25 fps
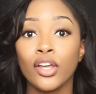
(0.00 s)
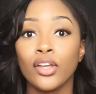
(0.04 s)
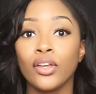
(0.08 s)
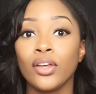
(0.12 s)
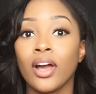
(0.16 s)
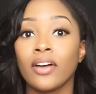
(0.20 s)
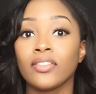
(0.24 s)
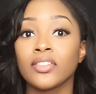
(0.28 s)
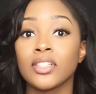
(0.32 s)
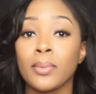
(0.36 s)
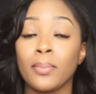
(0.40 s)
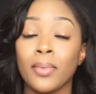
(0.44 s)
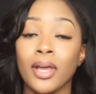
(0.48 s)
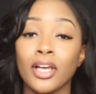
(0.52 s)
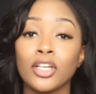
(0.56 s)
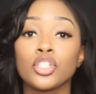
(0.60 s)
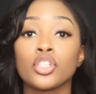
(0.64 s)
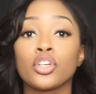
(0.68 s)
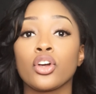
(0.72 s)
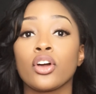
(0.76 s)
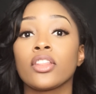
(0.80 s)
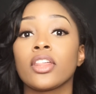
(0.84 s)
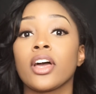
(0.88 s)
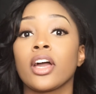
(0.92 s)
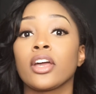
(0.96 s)
You have to make
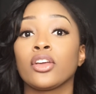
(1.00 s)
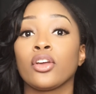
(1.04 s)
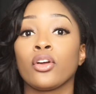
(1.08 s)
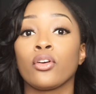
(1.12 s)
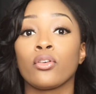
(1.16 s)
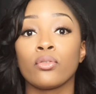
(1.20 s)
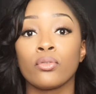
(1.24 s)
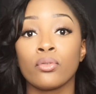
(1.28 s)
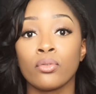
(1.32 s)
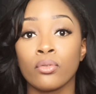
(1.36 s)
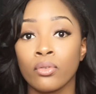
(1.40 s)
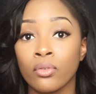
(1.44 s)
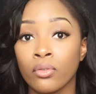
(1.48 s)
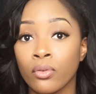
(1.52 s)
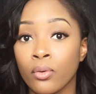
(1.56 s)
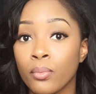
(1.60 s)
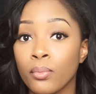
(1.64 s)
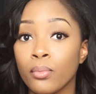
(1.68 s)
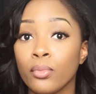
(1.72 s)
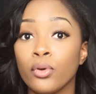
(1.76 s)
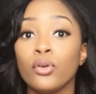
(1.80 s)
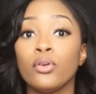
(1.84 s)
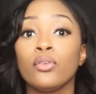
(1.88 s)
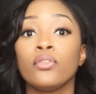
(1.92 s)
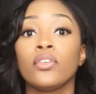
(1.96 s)
sure that you're
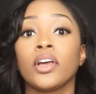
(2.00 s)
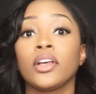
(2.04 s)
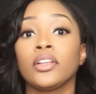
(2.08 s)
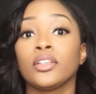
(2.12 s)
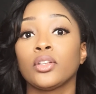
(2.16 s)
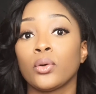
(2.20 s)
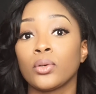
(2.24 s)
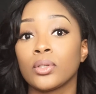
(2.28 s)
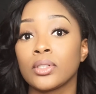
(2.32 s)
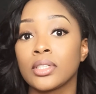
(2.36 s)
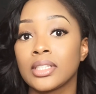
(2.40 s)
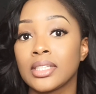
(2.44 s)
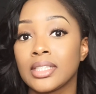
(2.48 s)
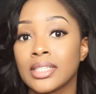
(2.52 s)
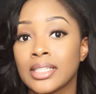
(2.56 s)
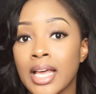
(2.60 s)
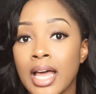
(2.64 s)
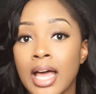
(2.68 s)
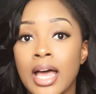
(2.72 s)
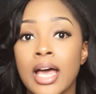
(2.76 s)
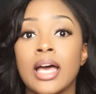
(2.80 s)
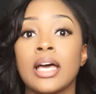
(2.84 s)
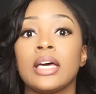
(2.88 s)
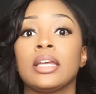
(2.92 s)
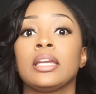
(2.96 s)
removing
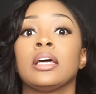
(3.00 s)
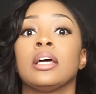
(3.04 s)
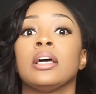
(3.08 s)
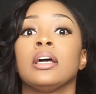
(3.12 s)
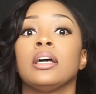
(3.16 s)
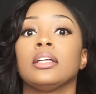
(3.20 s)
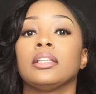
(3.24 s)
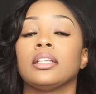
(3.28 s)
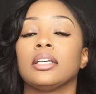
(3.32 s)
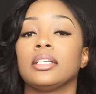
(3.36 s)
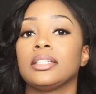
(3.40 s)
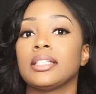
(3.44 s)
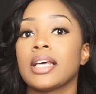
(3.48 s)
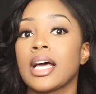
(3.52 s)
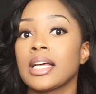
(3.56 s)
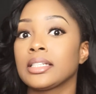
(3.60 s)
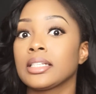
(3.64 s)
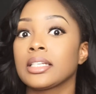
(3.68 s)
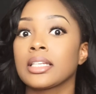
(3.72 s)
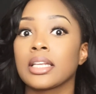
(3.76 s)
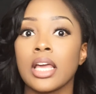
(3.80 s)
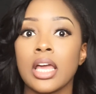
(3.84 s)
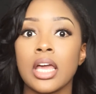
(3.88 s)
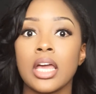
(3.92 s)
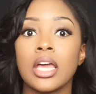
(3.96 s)
the dead
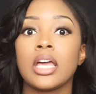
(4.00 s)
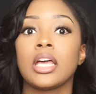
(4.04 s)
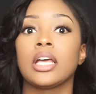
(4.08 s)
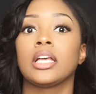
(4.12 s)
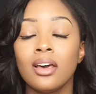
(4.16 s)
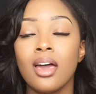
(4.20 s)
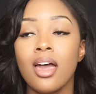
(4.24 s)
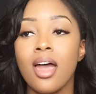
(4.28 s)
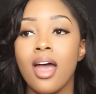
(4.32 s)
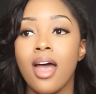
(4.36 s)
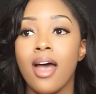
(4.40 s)
skin.